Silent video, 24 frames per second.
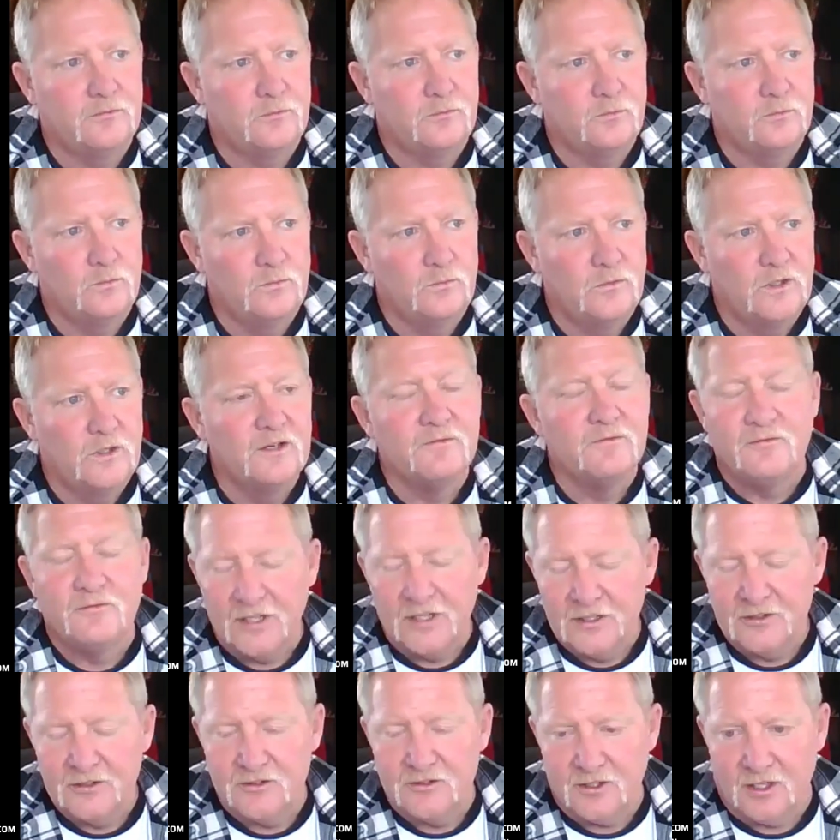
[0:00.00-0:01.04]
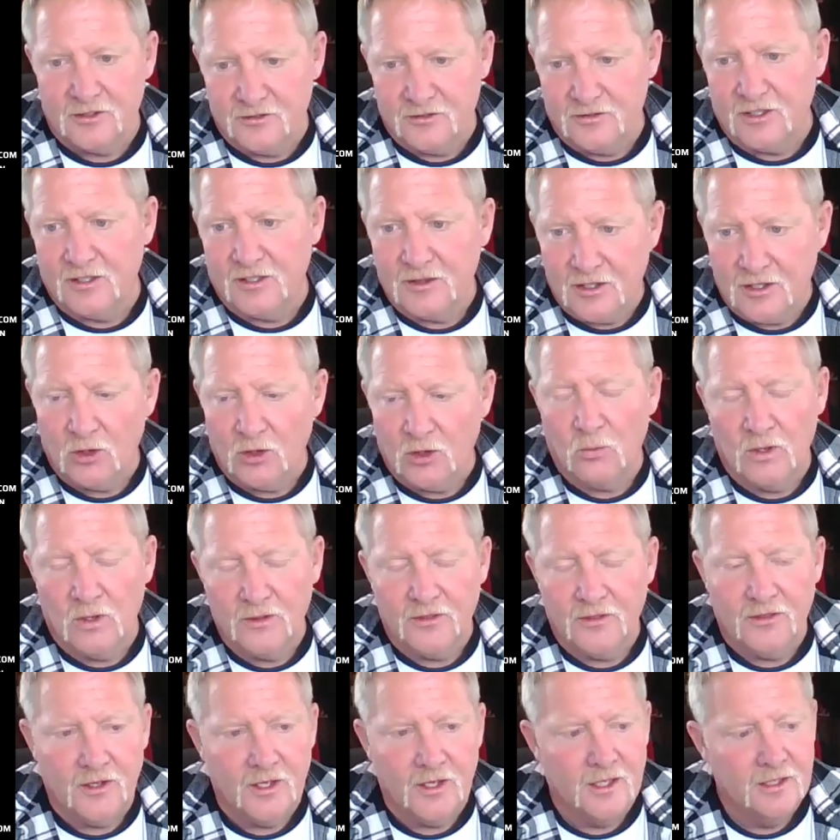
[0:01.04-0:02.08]
convince us that they're one
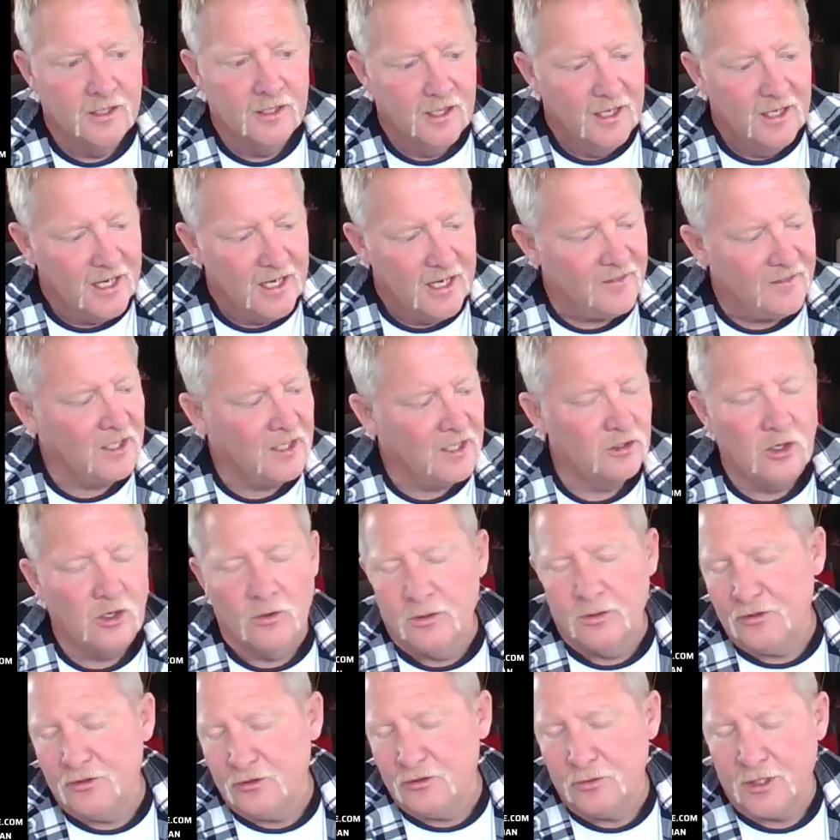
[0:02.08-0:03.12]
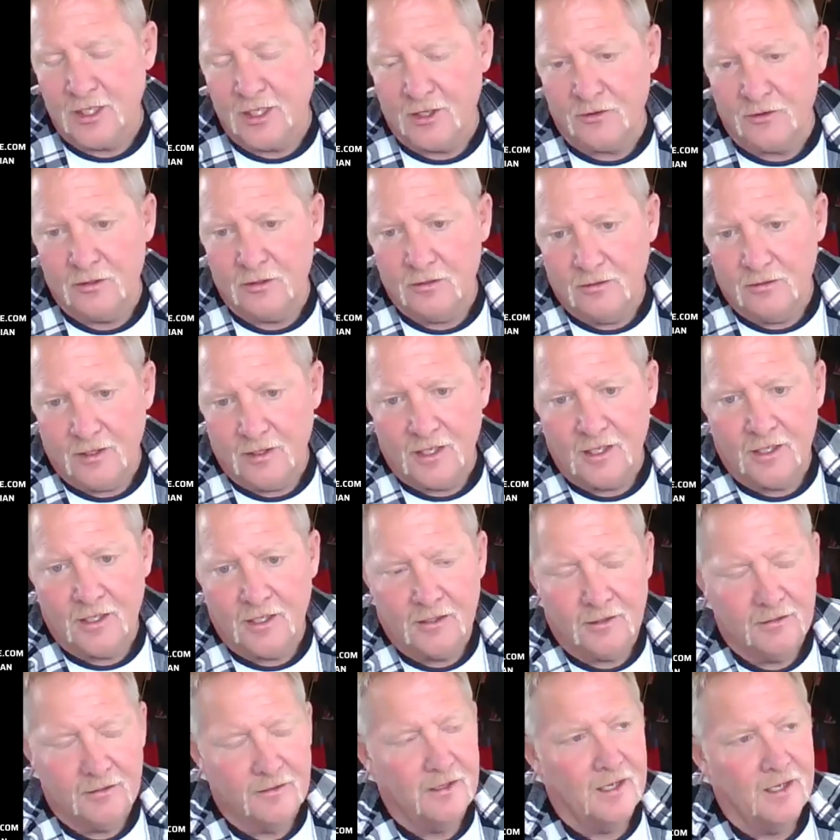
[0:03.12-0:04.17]
thing and then go and do another.
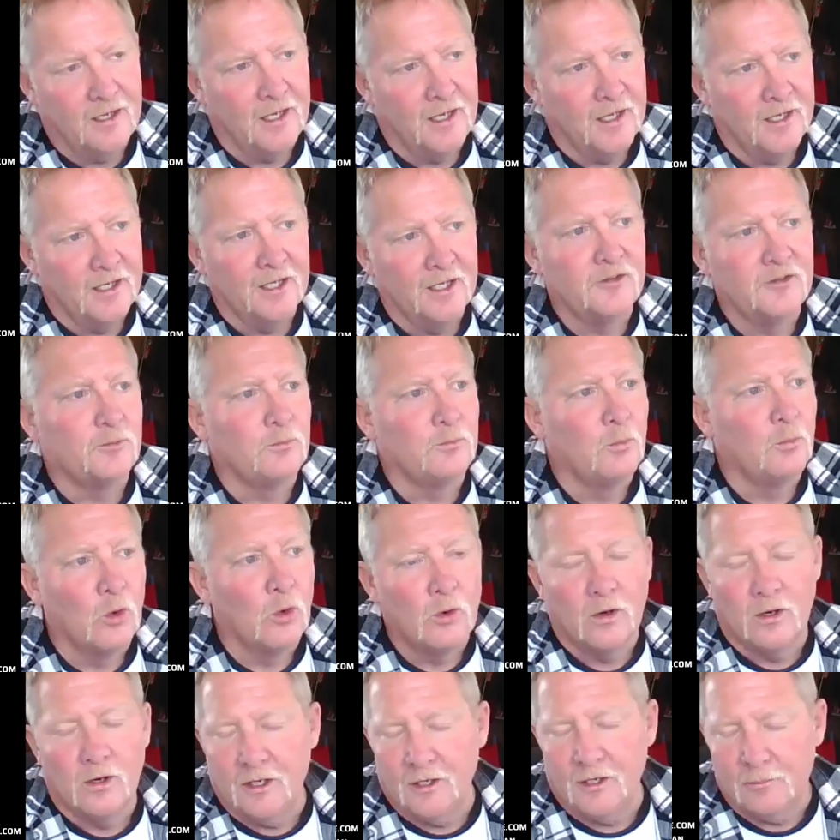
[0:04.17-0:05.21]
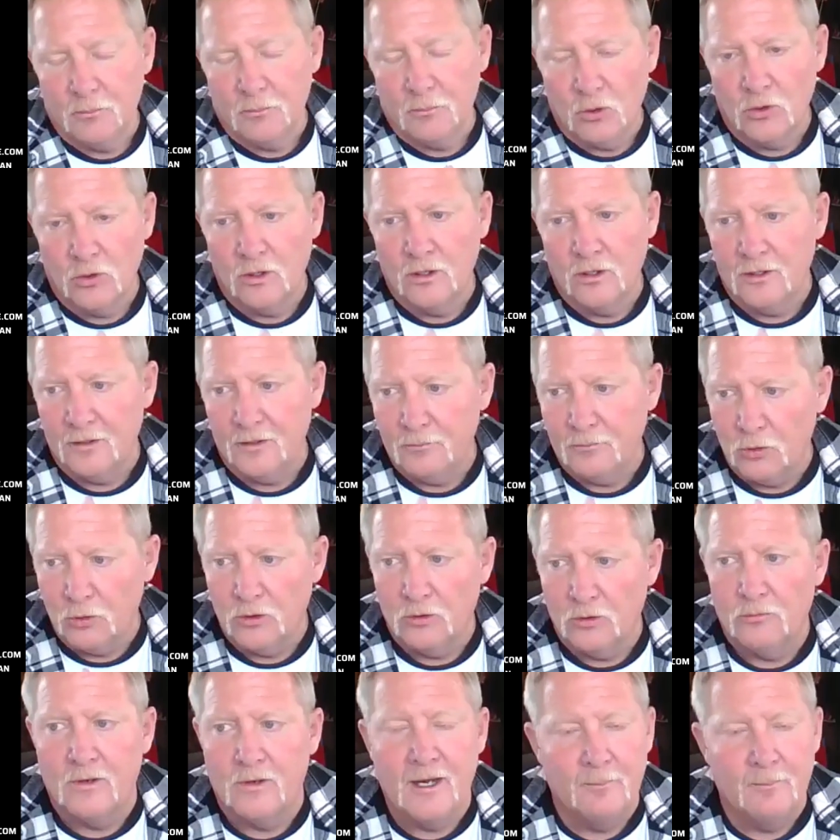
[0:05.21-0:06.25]
And it's more and more and
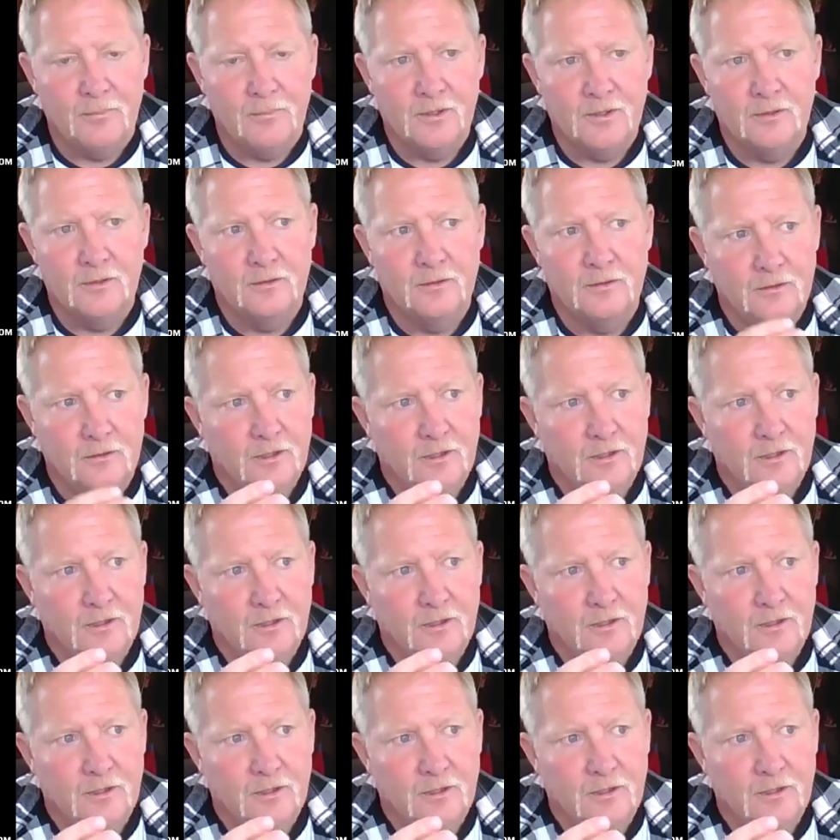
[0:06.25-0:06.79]
more rampant.